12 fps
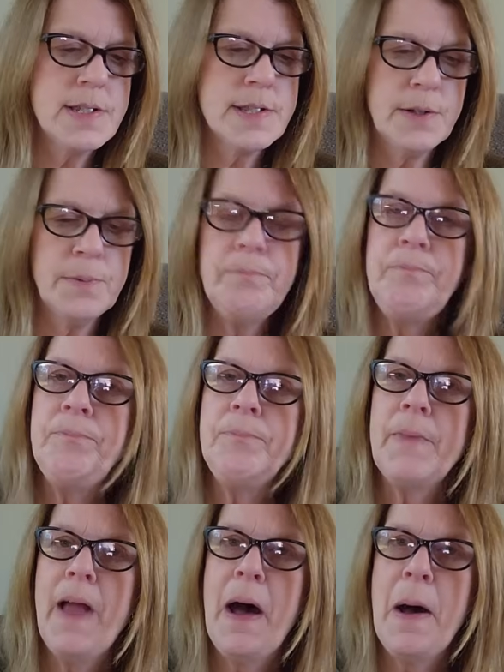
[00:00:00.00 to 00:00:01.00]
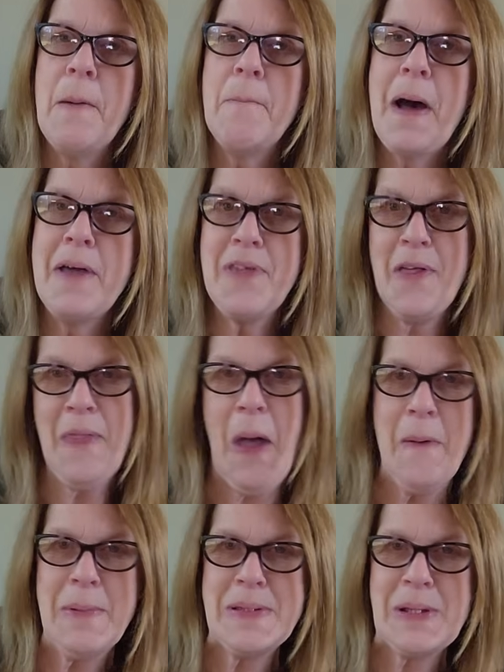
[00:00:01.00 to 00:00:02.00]
So I thought
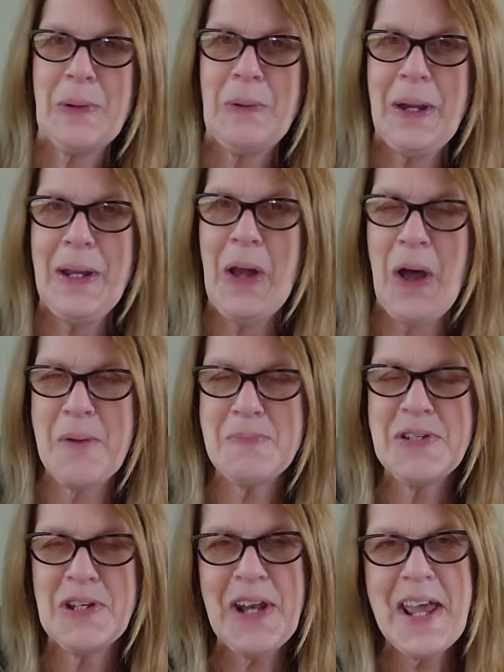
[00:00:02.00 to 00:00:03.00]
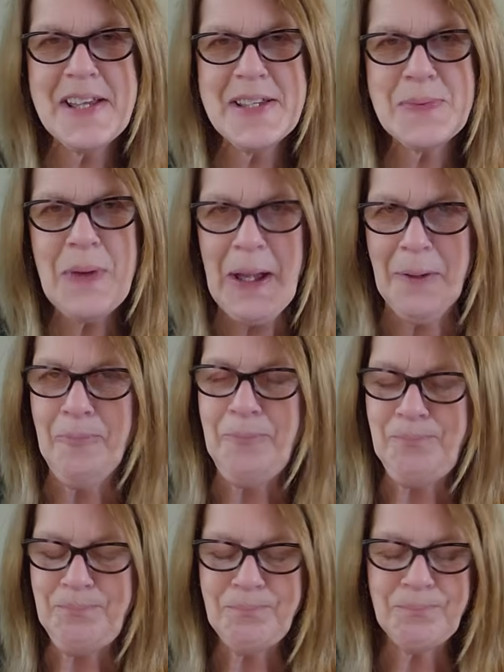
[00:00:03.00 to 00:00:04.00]
that was a great option as well.
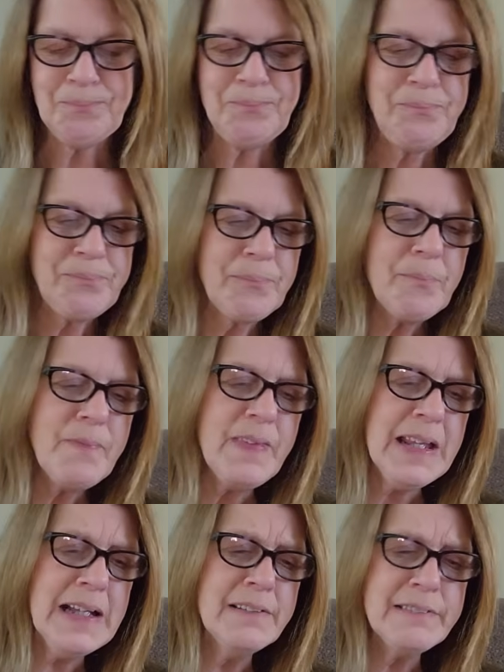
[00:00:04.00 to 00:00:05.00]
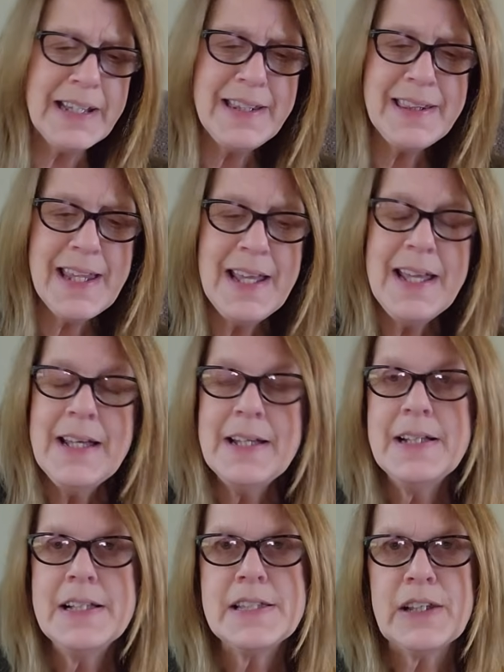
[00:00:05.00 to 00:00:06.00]
All right,
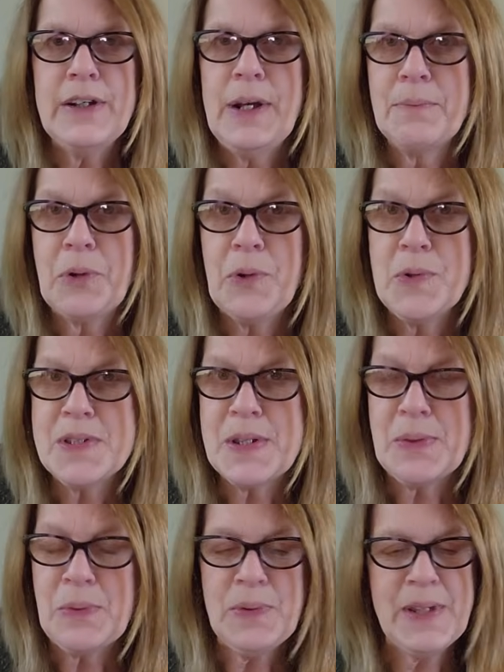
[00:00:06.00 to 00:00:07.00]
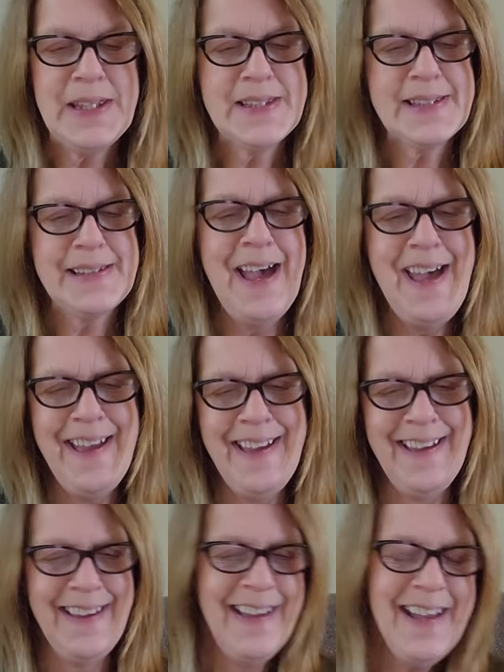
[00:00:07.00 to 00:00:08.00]
sorry, I'm cruising through these.
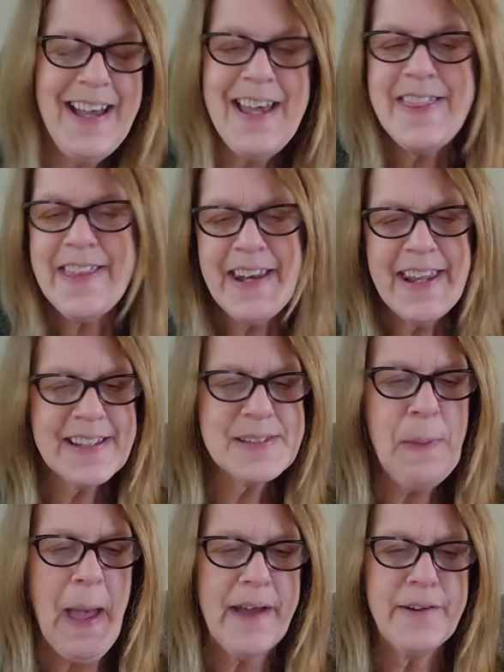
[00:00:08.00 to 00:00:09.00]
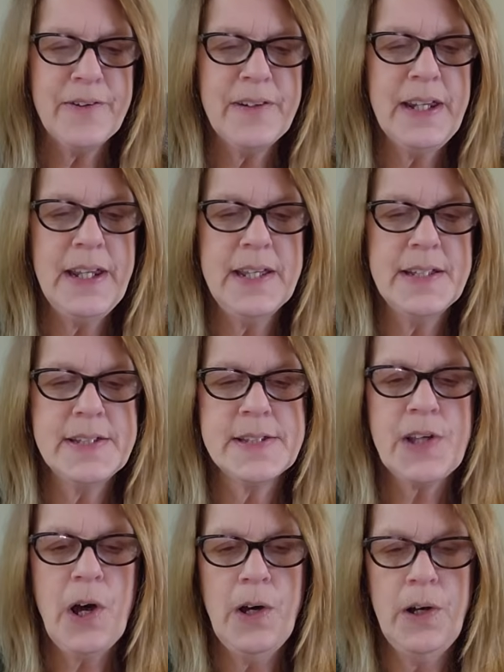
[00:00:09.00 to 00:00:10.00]
The next pattern is
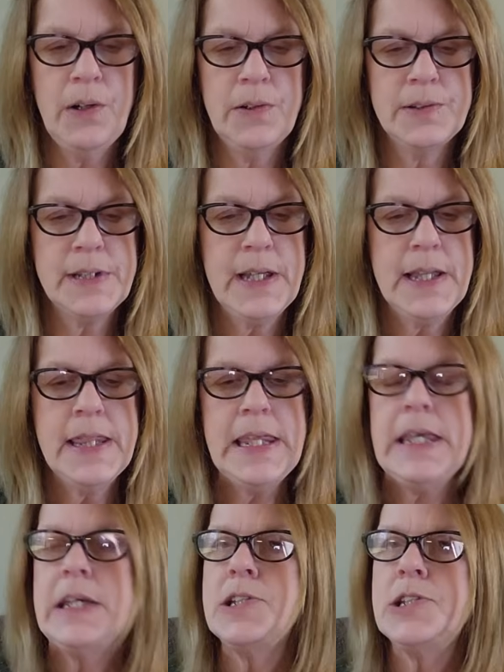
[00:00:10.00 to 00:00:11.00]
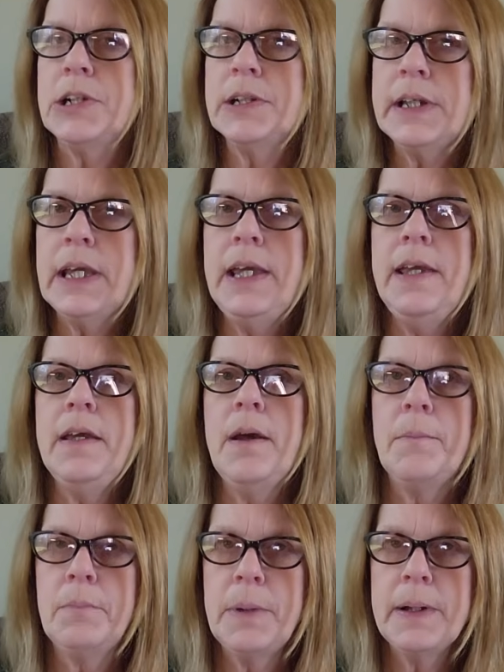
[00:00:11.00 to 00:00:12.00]
called the Chunky
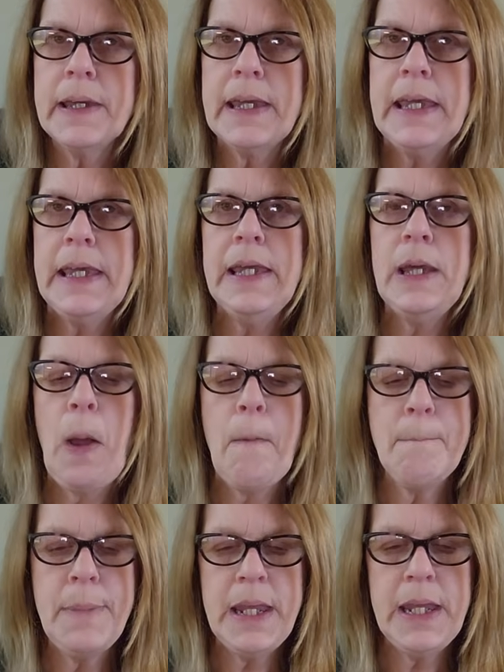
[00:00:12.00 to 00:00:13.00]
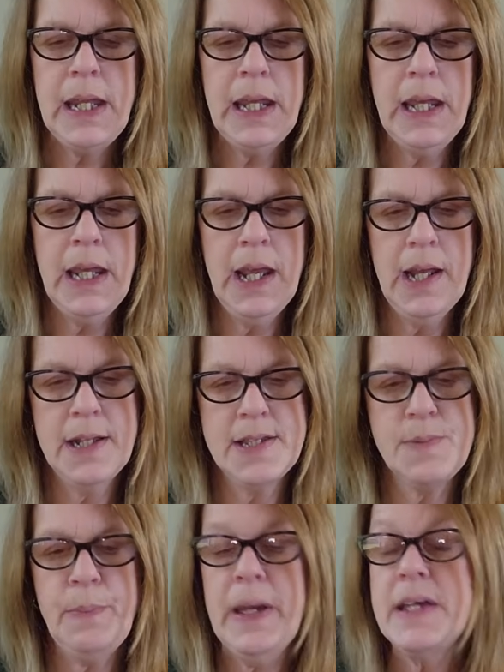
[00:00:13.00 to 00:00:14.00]
Monkey Beanie, and
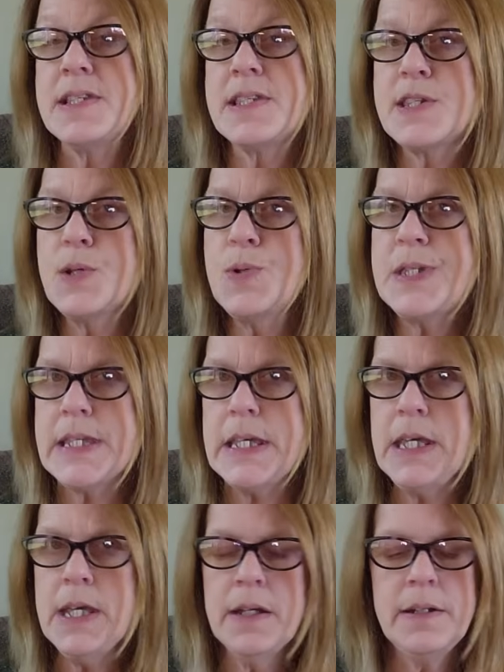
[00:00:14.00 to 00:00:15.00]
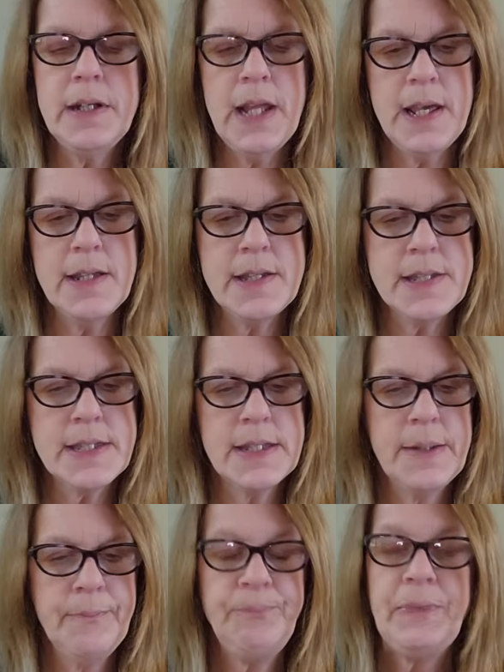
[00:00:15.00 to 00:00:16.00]
it's by Susie Knits.
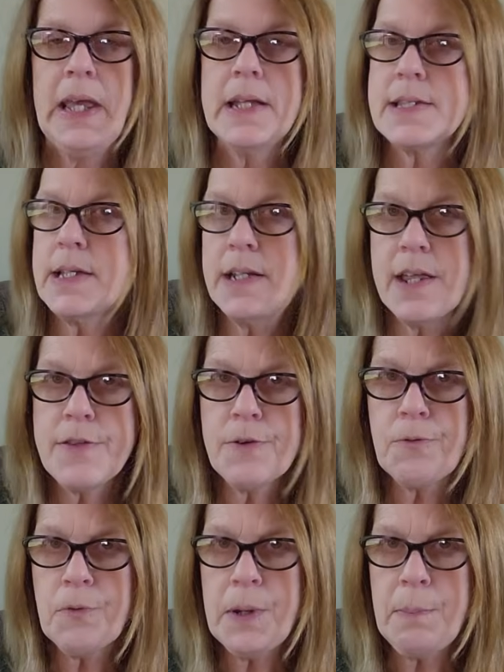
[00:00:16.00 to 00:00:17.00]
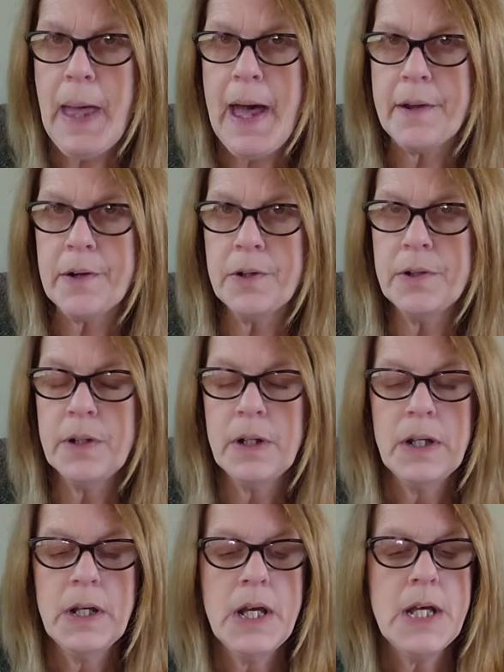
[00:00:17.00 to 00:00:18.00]
It's another free pattern
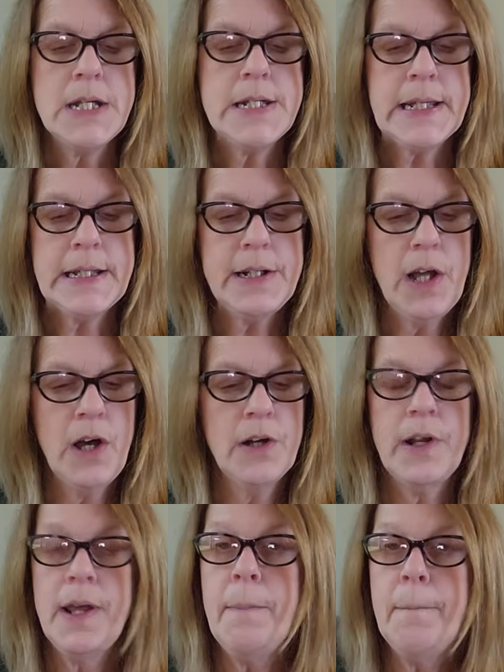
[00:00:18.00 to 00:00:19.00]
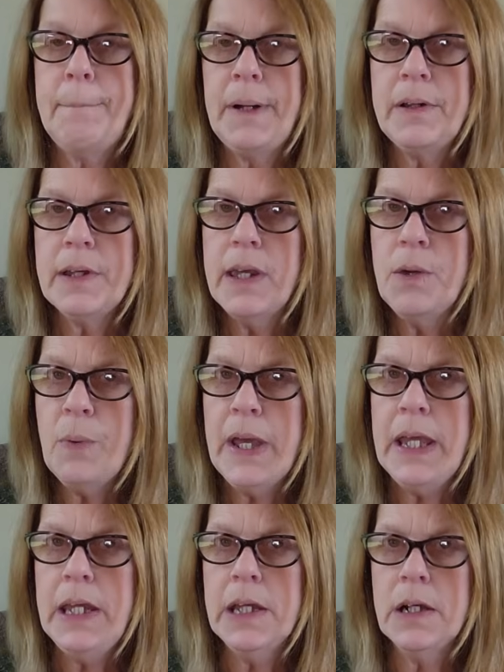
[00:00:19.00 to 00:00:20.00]
done on a bulky
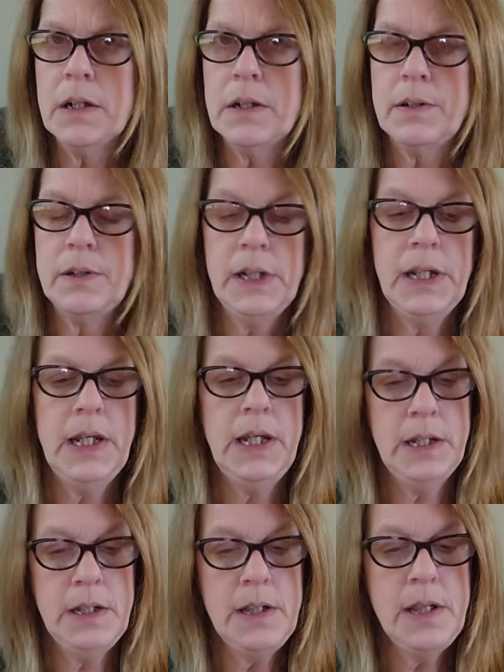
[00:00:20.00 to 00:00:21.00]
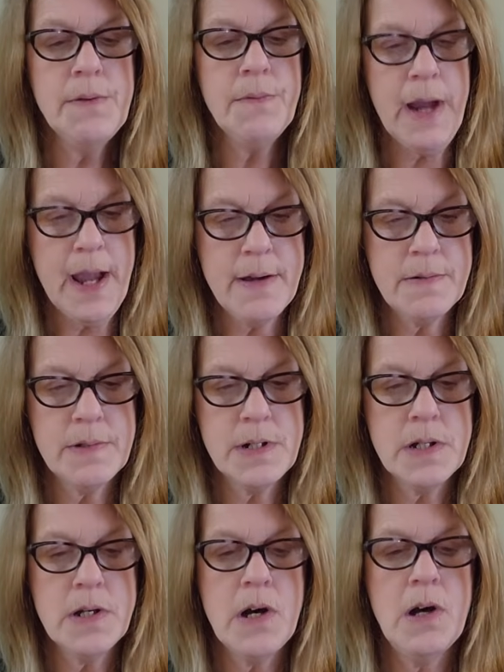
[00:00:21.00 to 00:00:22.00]
weight yarn in the round
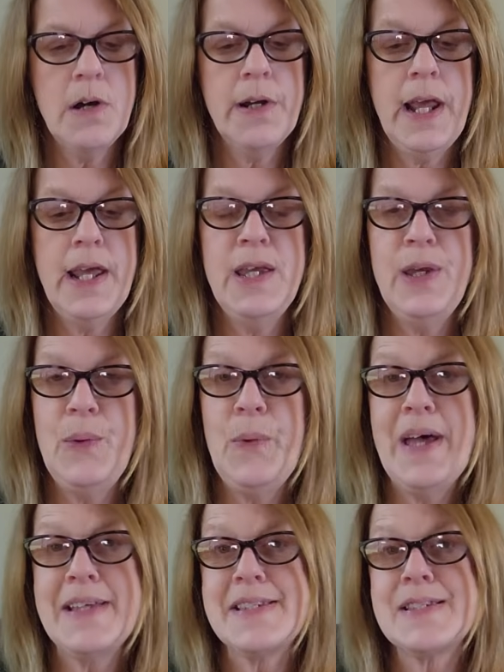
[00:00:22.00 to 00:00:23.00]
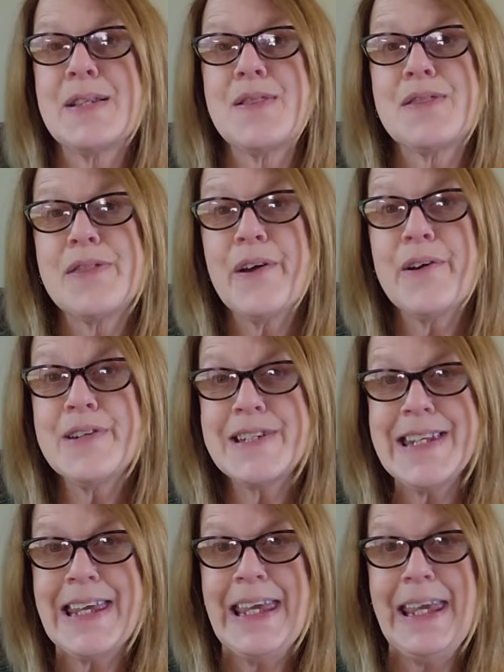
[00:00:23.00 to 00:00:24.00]
on a US
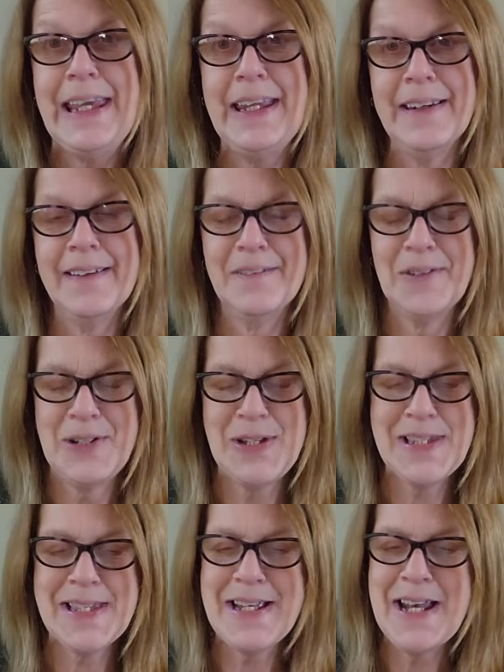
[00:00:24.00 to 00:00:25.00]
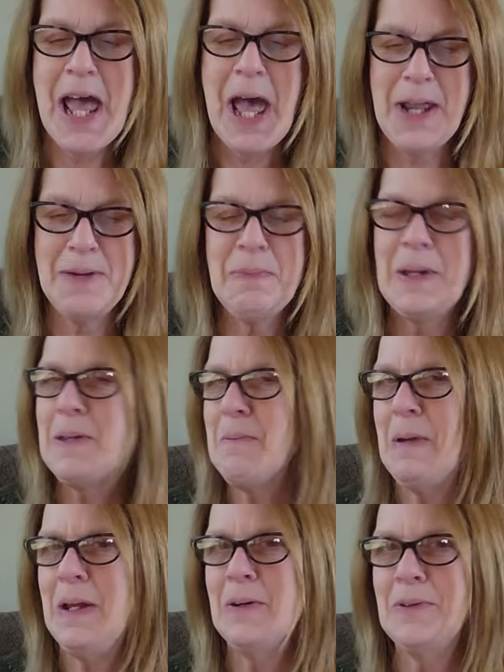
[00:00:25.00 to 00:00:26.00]
13, which is a 9
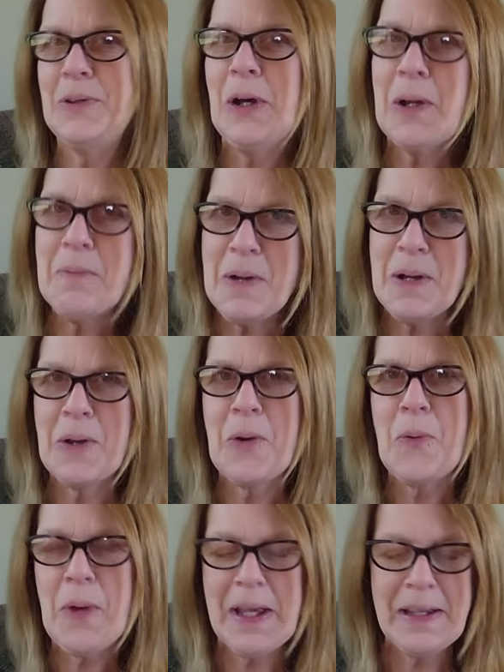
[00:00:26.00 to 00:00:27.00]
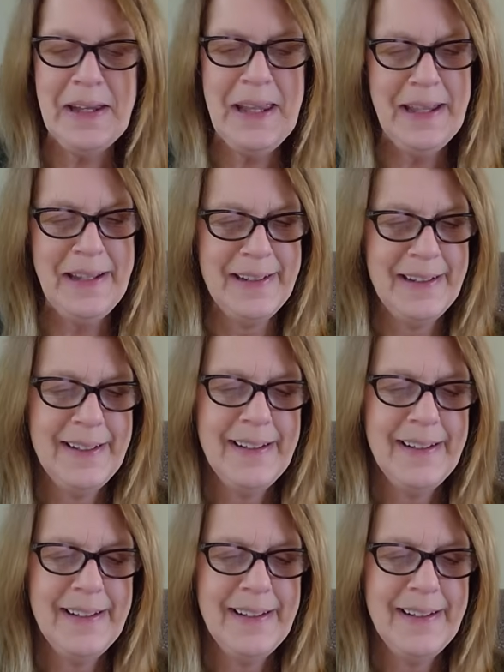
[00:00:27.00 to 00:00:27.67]
millimeter. Talk about a quick knit.